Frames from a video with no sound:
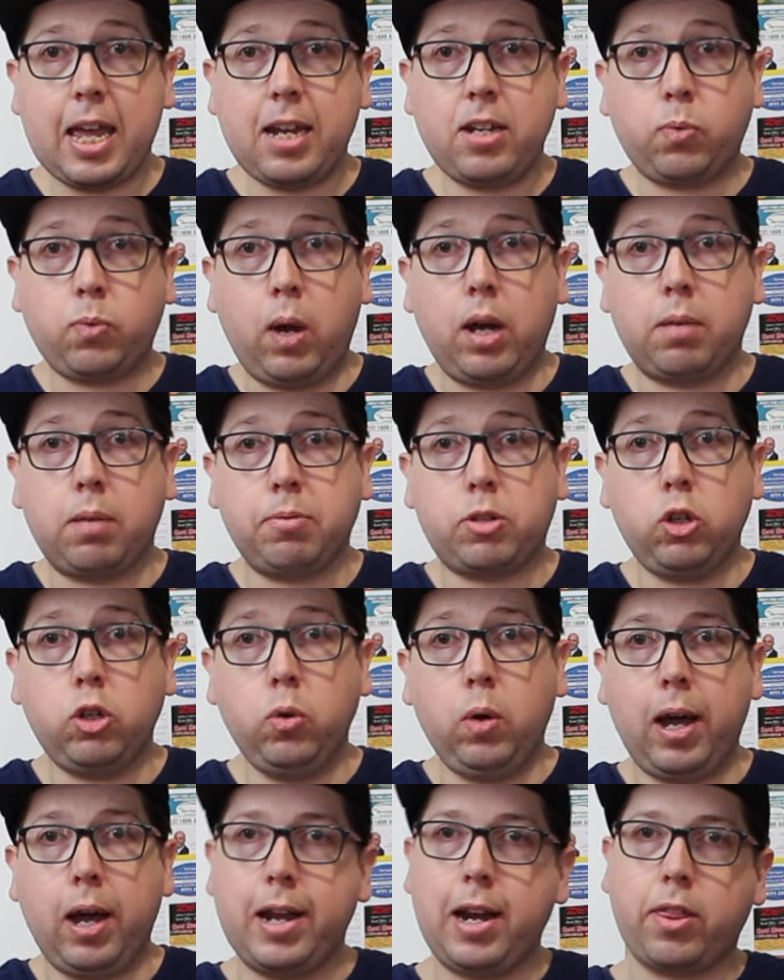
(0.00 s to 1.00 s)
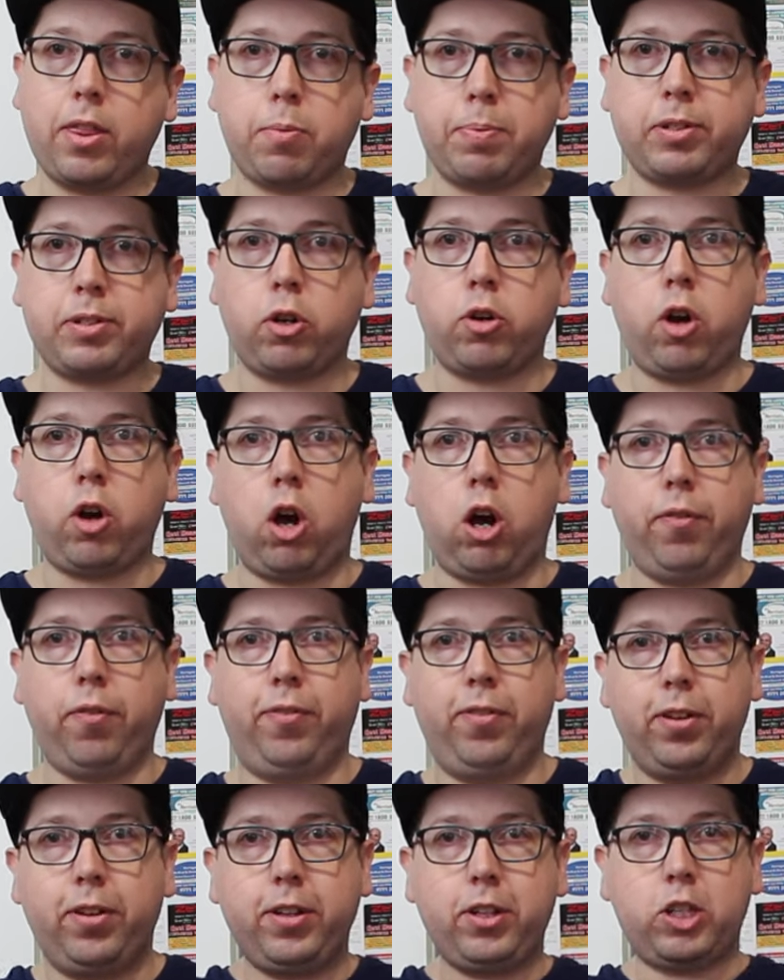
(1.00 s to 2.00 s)
and welcome to another episode
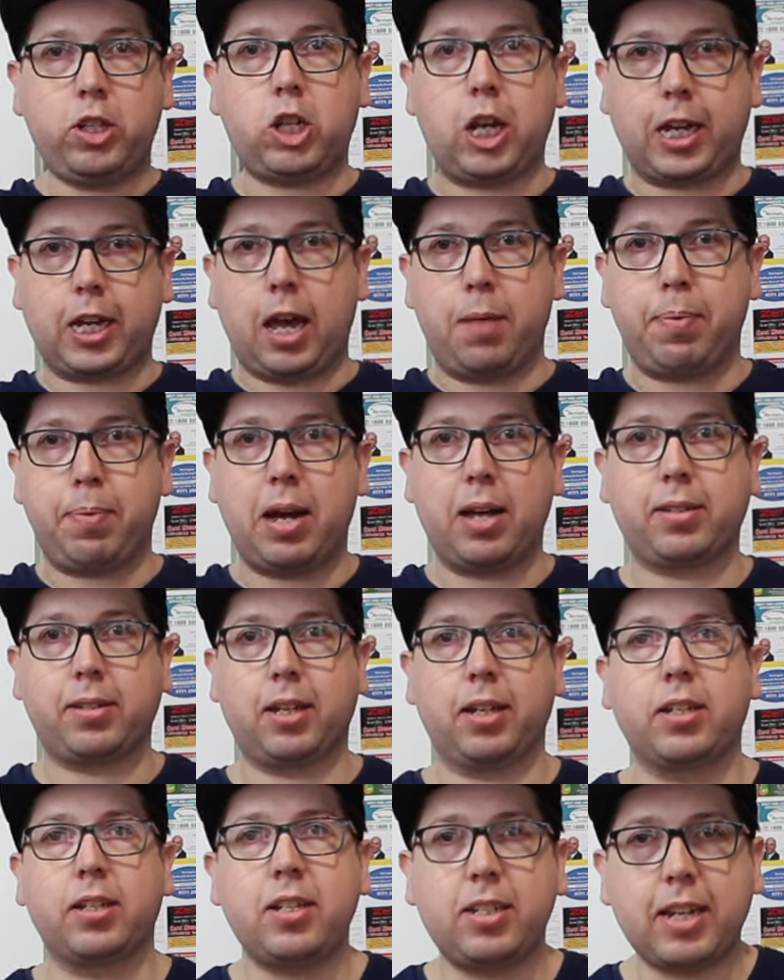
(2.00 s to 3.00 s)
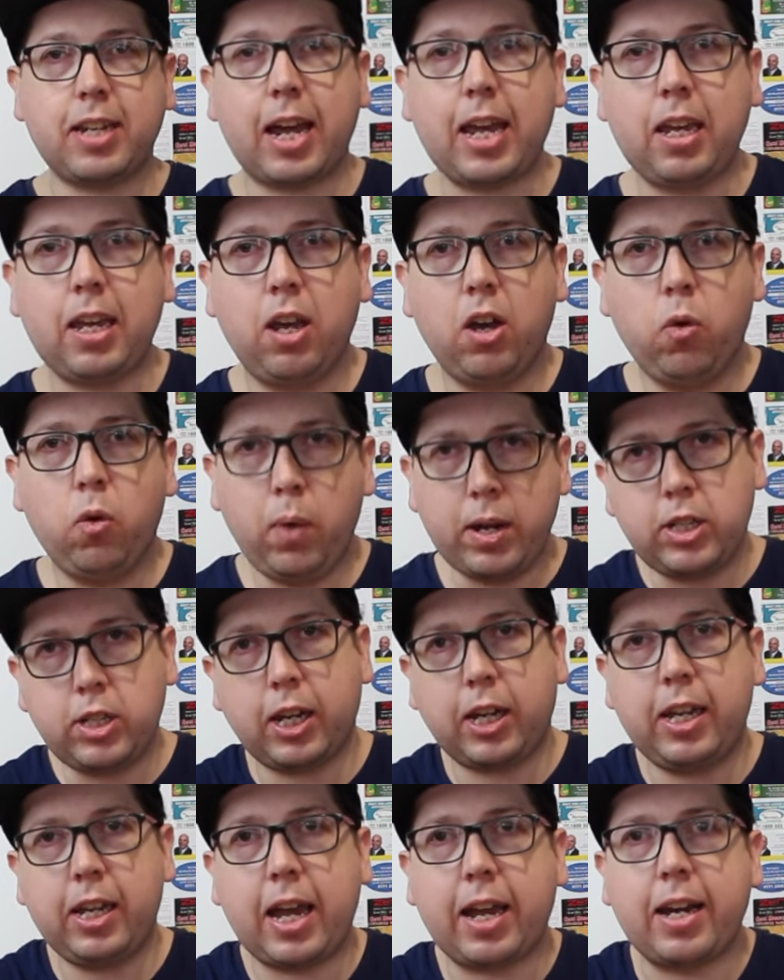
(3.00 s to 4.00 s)
of Checkout Basket. Today, we're
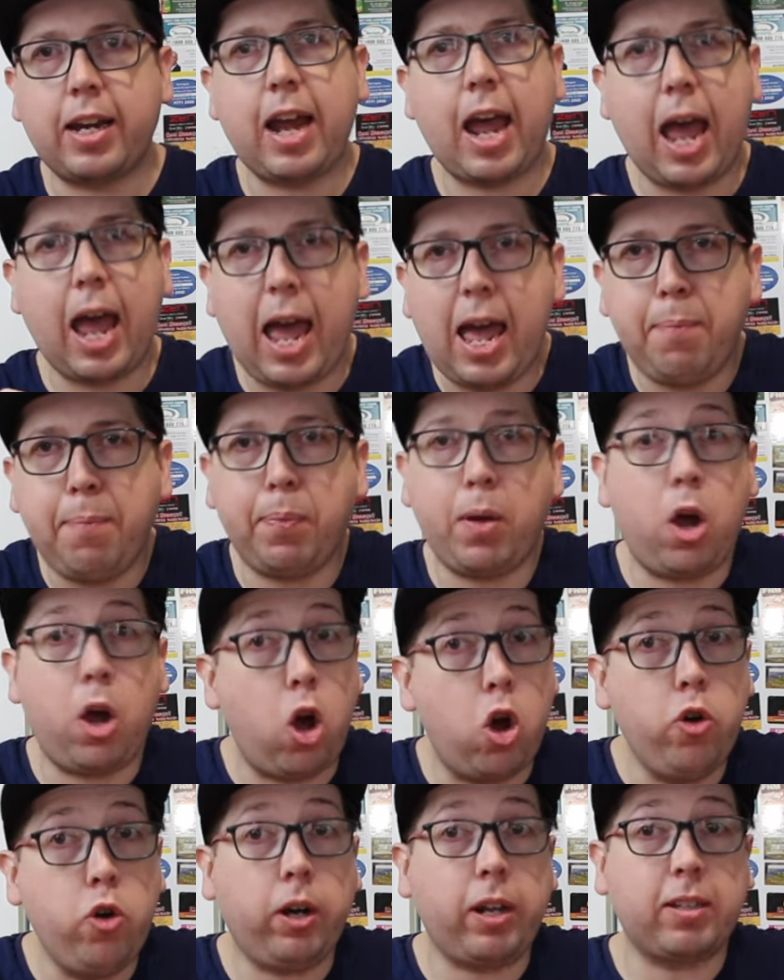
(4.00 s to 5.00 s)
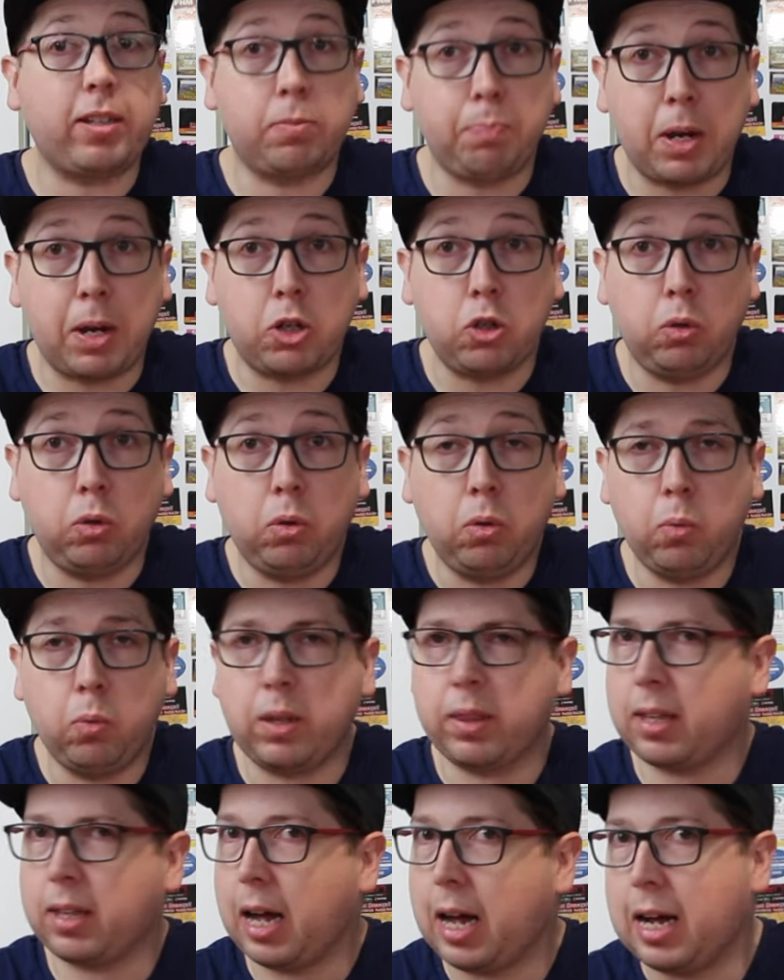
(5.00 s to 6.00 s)
checking out an app-only special
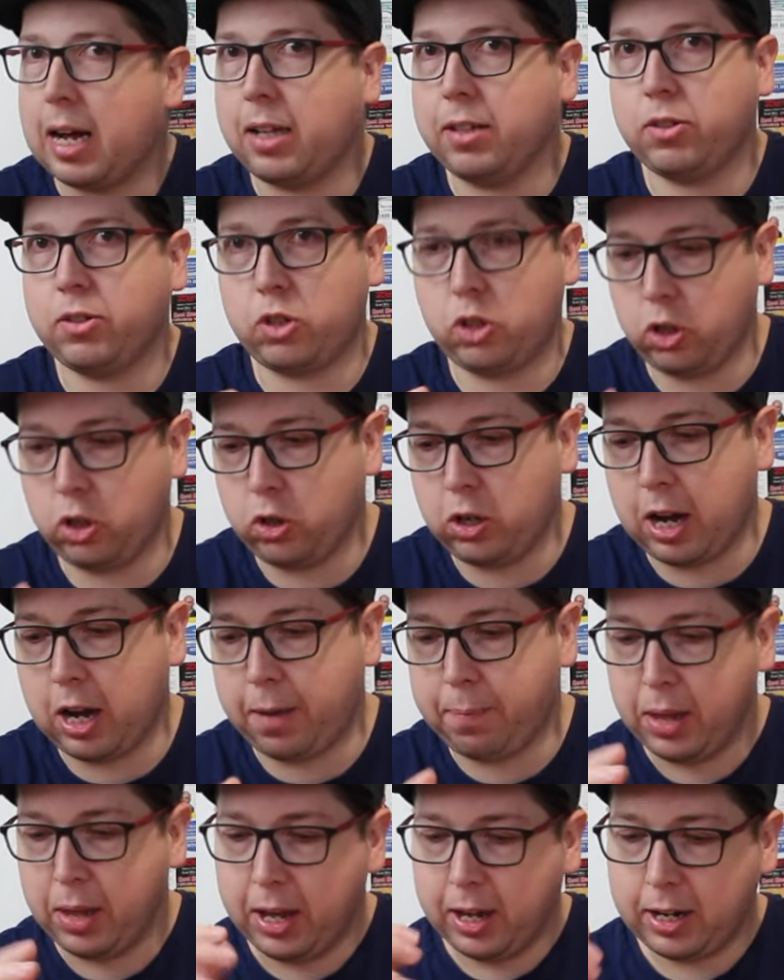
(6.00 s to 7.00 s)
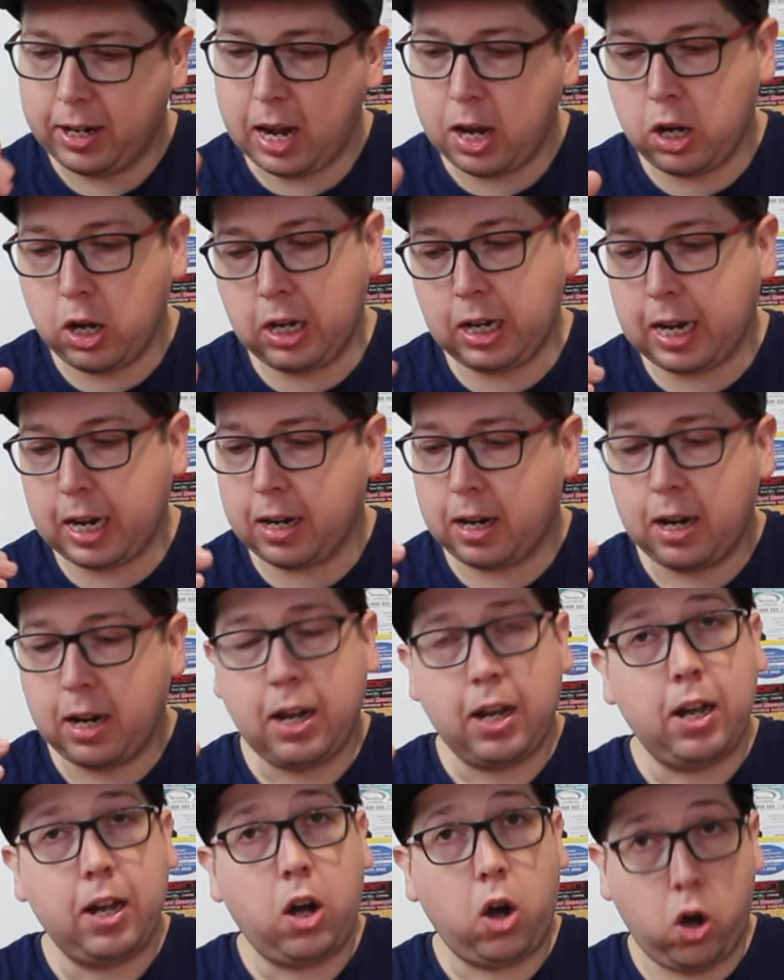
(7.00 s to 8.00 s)
with Carl's Jr. Now, you can get
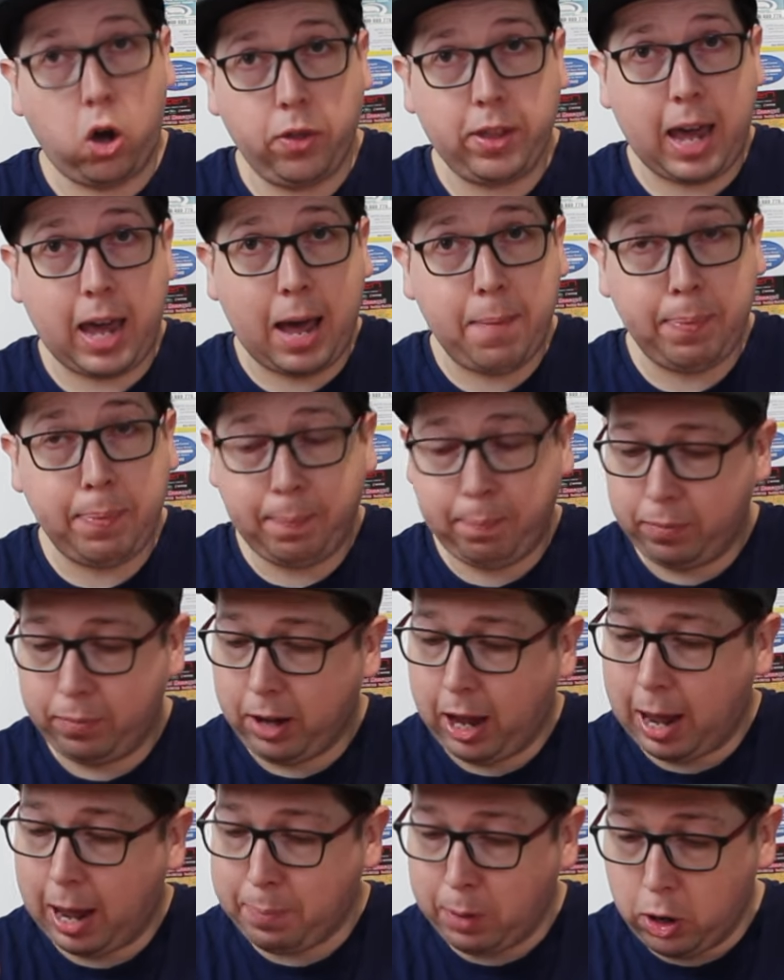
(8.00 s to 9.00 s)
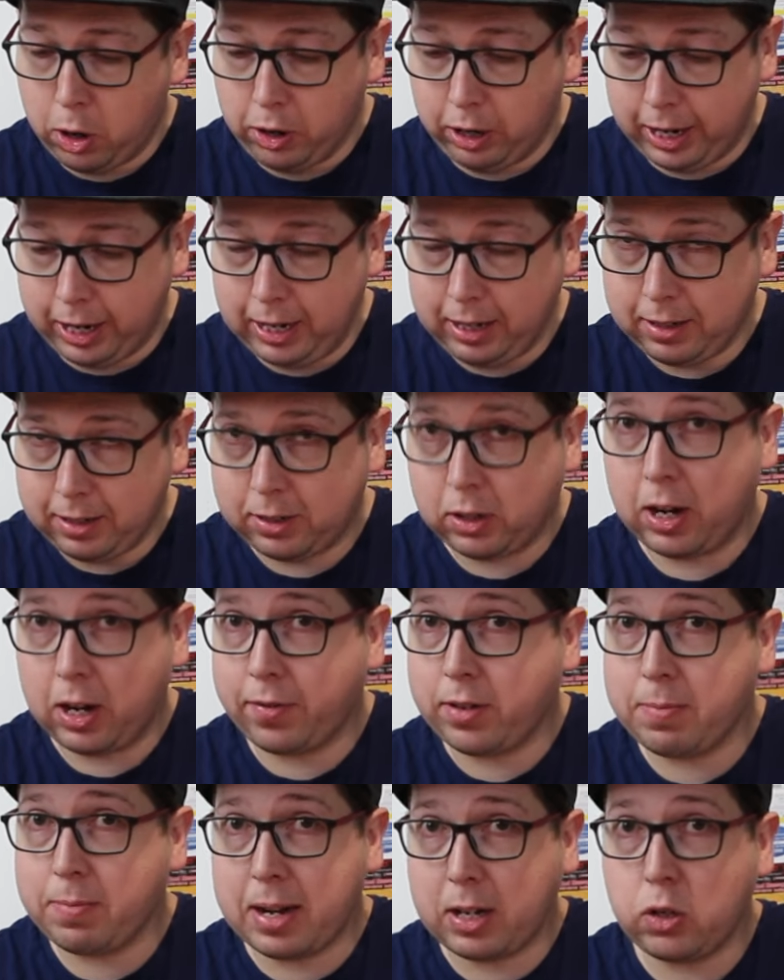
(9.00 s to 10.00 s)
on the app, app-only, so you
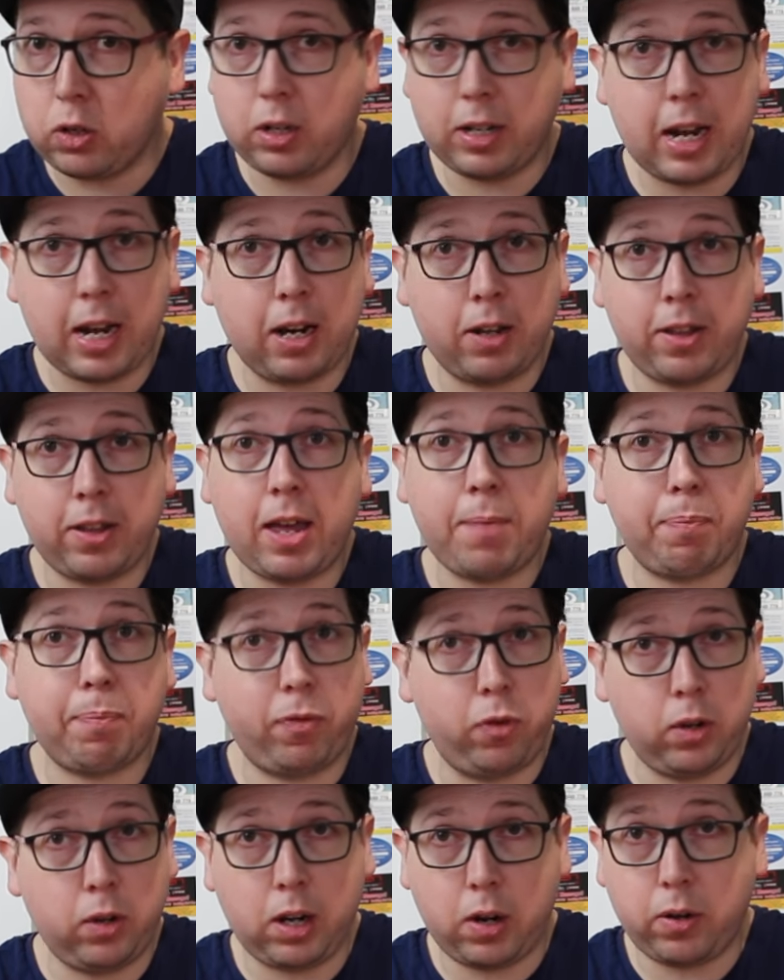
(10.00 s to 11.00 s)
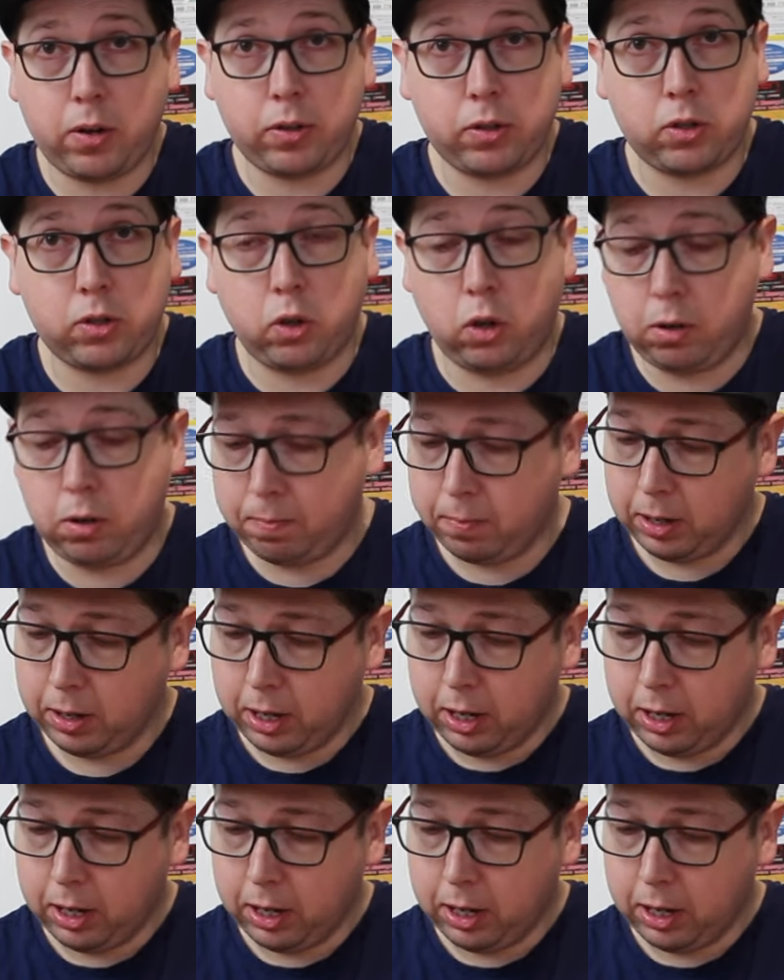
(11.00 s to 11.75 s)
have to make sure you download the app before you go into the store.